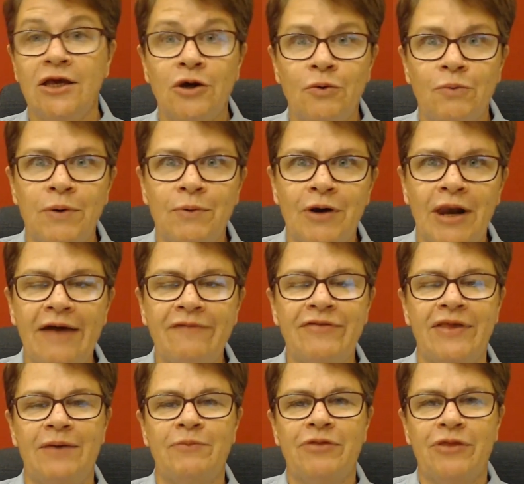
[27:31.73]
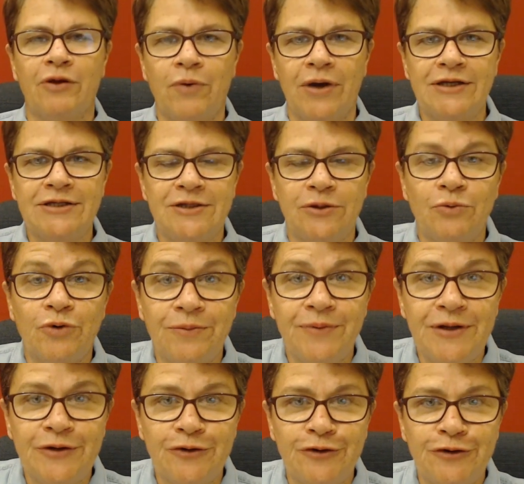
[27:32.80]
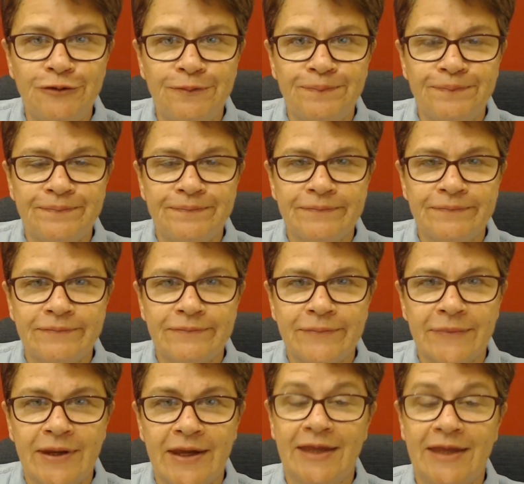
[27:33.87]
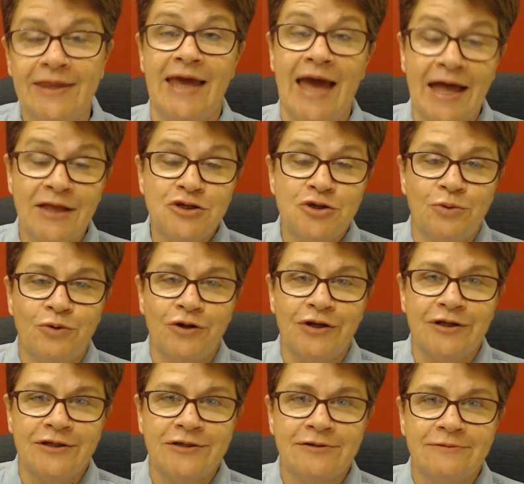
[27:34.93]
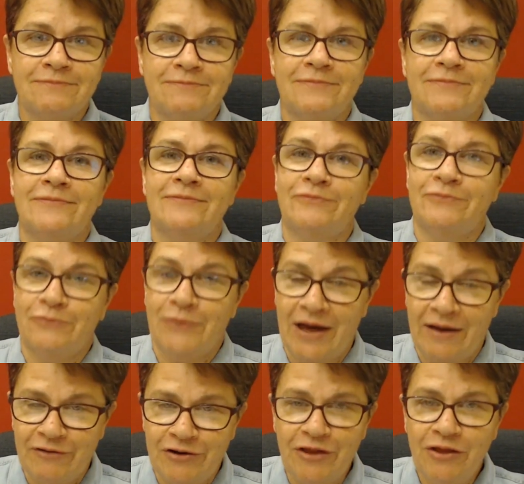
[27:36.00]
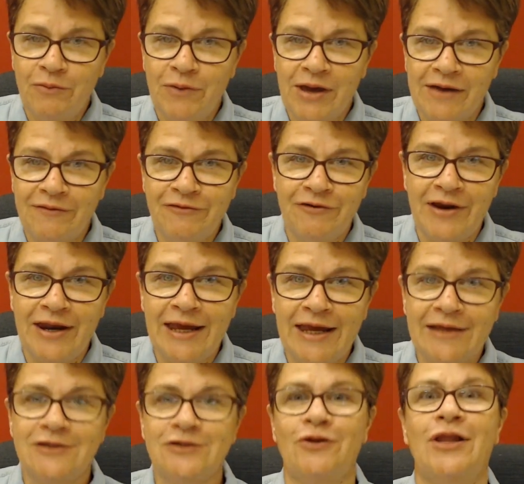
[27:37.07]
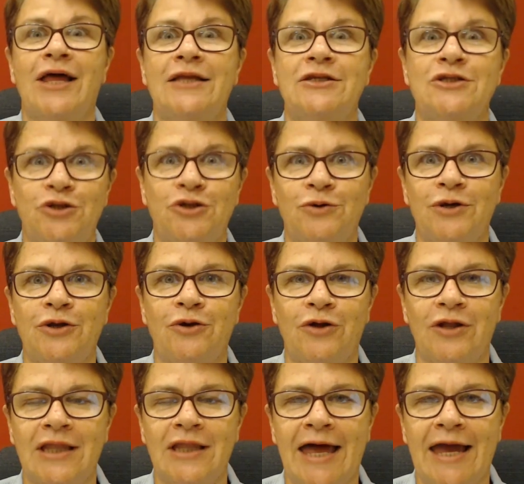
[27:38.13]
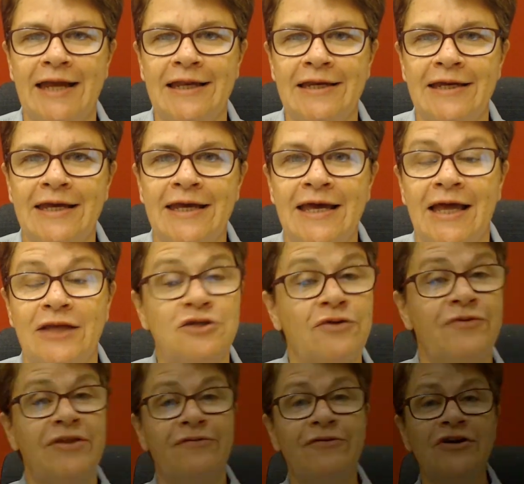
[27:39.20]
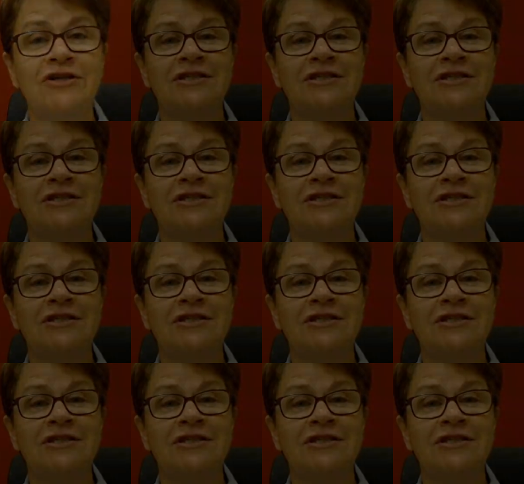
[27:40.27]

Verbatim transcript: We were left then with the question what do we do? And the answer was we have another week of training, so let's do it online. And so for the first